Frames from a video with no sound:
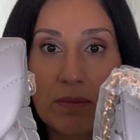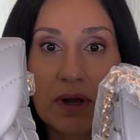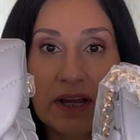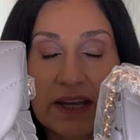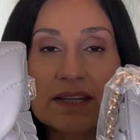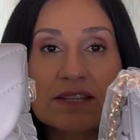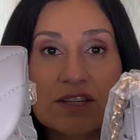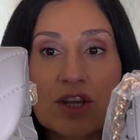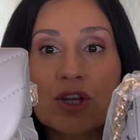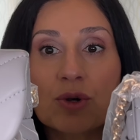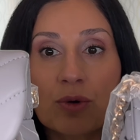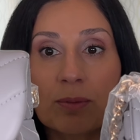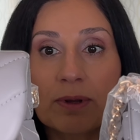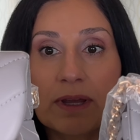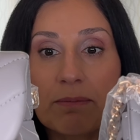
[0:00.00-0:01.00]

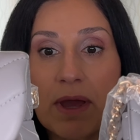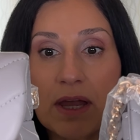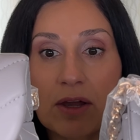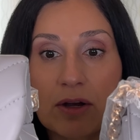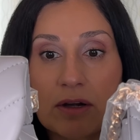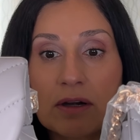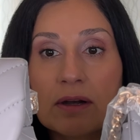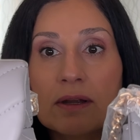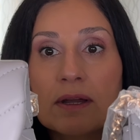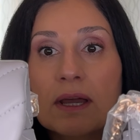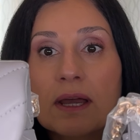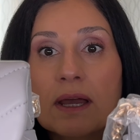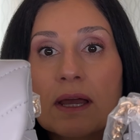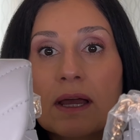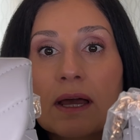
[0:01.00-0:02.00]
considerably bigger.
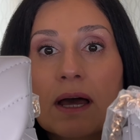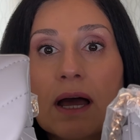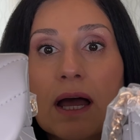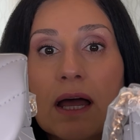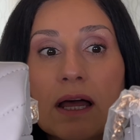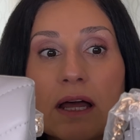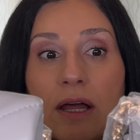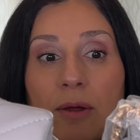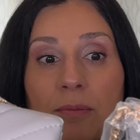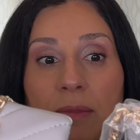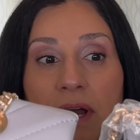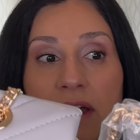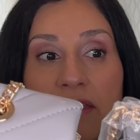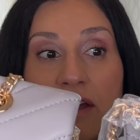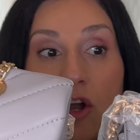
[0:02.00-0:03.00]

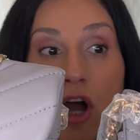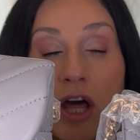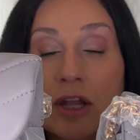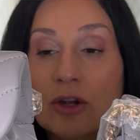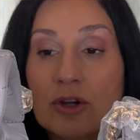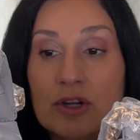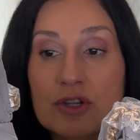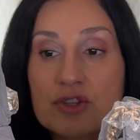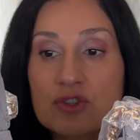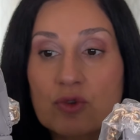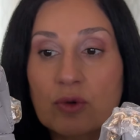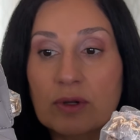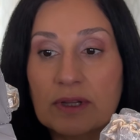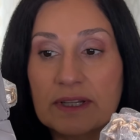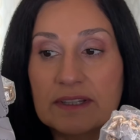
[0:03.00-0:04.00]
The color is
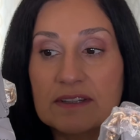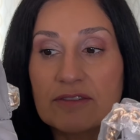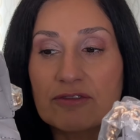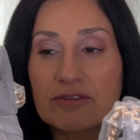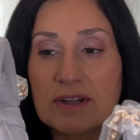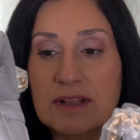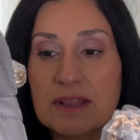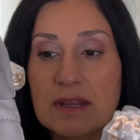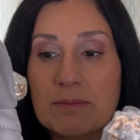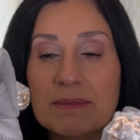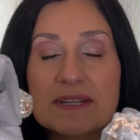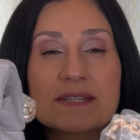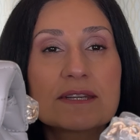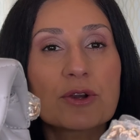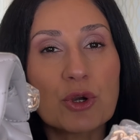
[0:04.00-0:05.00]
totally different. The
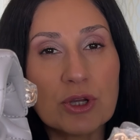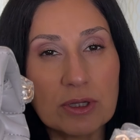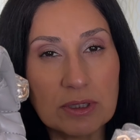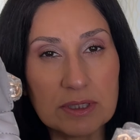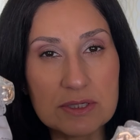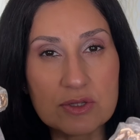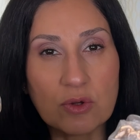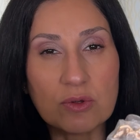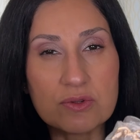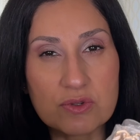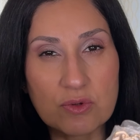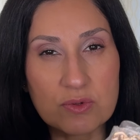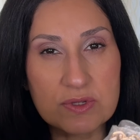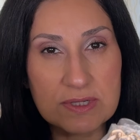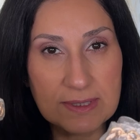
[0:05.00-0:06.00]
material is
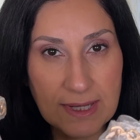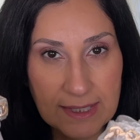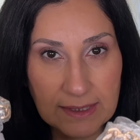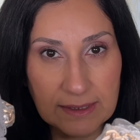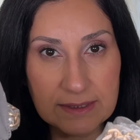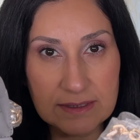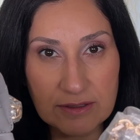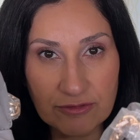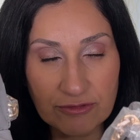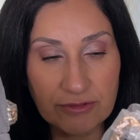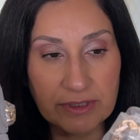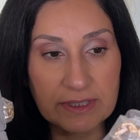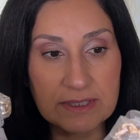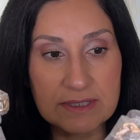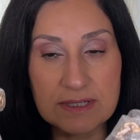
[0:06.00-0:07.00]
also slightly
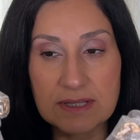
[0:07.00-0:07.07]
different.